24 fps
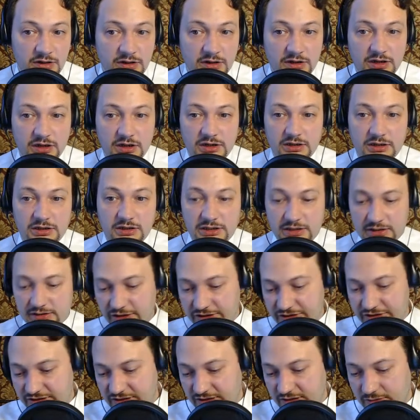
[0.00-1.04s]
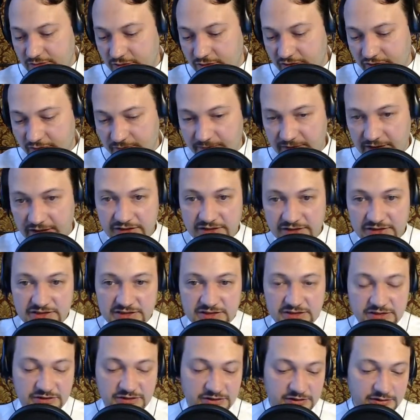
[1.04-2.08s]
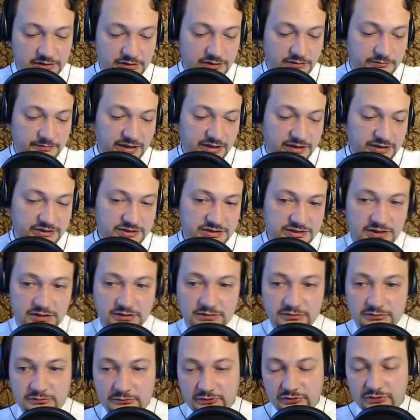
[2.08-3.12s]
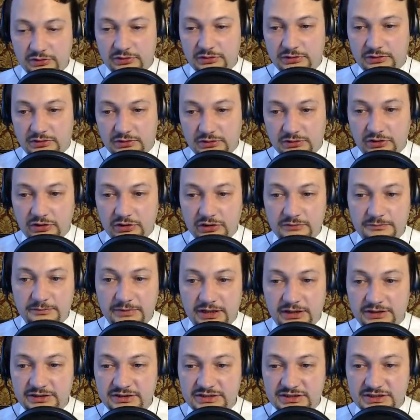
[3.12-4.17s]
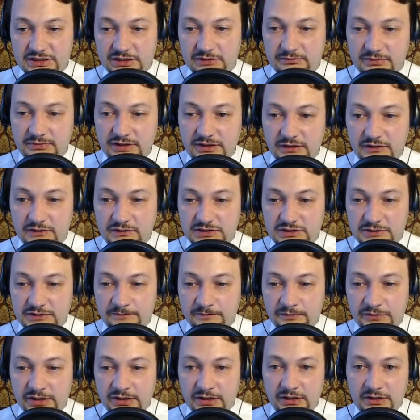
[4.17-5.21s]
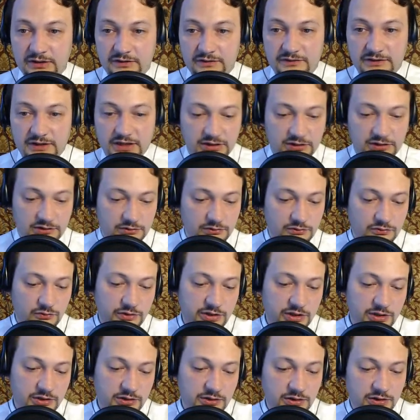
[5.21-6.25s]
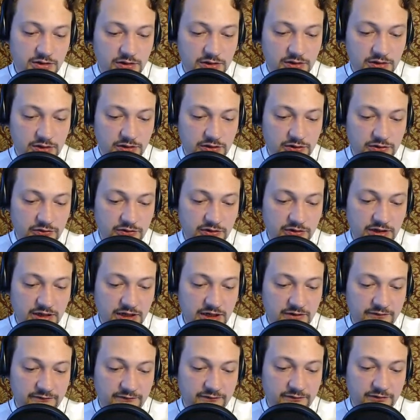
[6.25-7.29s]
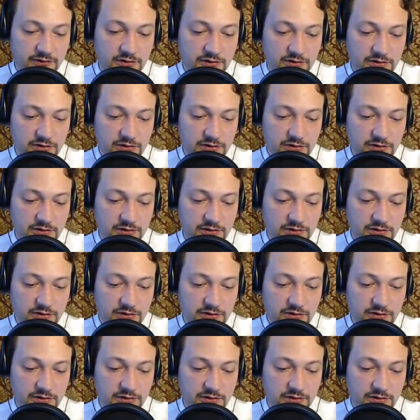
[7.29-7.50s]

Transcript: Elastic load balancing or load balancing means that when you have